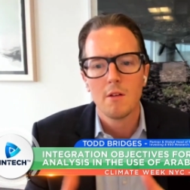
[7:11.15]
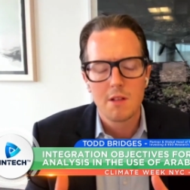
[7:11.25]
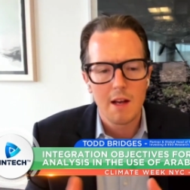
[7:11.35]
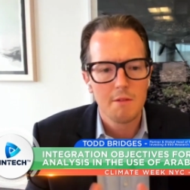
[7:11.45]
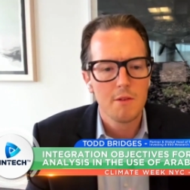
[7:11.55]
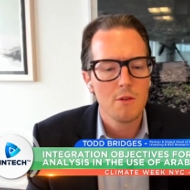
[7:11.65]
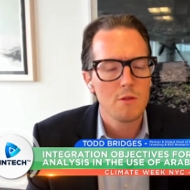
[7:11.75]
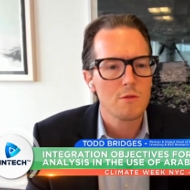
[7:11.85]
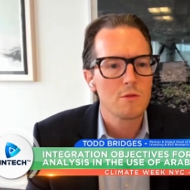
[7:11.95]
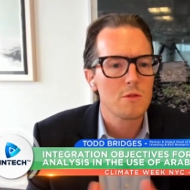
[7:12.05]

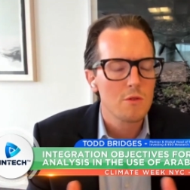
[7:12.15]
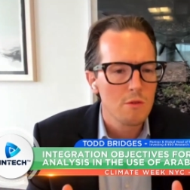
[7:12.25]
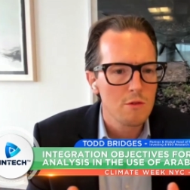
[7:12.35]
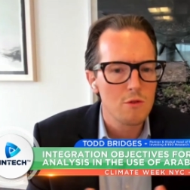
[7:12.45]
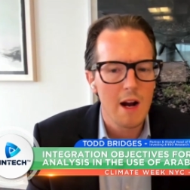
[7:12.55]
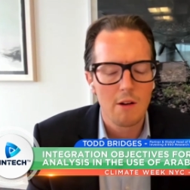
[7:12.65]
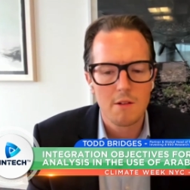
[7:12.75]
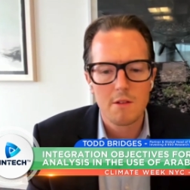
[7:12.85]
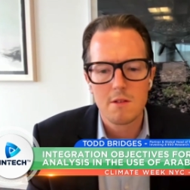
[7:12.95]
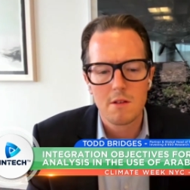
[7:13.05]
Typhoons,
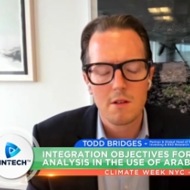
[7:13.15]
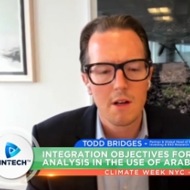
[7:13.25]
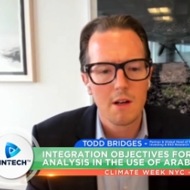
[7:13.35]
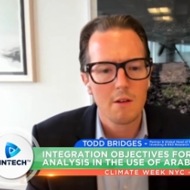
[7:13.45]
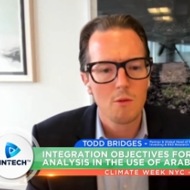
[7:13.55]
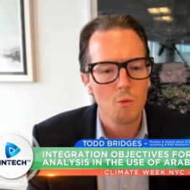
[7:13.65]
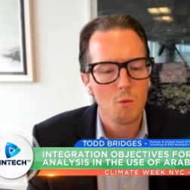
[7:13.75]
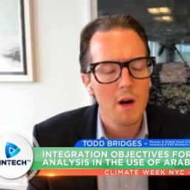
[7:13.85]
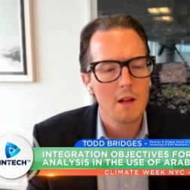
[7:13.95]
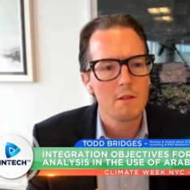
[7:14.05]
droughts,
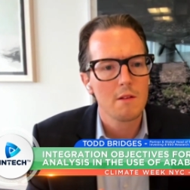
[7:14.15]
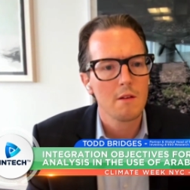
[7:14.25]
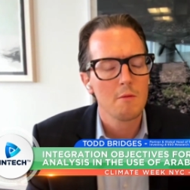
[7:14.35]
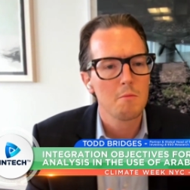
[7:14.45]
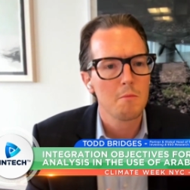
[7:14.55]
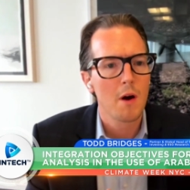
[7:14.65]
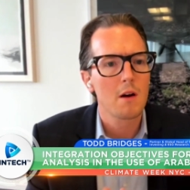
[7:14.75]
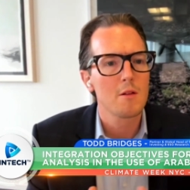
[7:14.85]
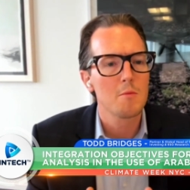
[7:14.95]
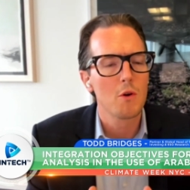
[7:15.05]
what
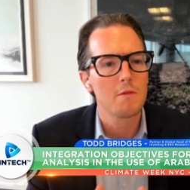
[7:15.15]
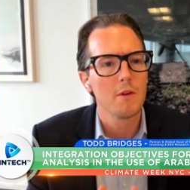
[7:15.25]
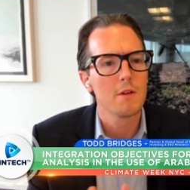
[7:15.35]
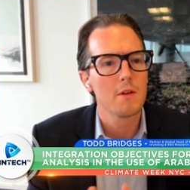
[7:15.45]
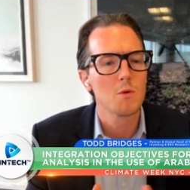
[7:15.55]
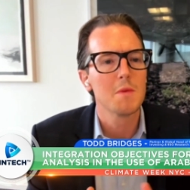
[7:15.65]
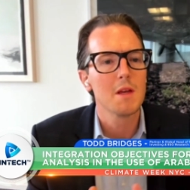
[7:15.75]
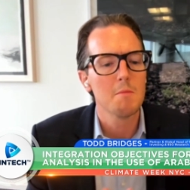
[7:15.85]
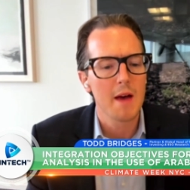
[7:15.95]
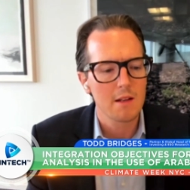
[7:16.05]
part of the portfolios will be
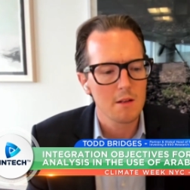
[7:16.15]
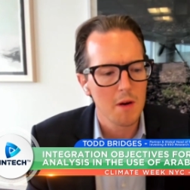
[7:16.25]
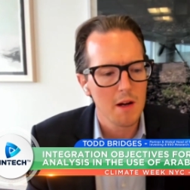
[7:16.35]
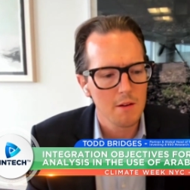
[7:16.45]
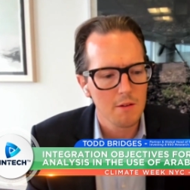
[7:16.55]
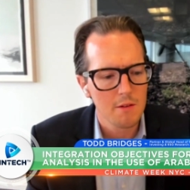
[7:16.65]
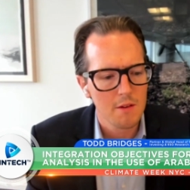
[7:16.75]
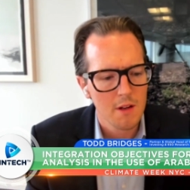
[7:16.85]
impacted by those.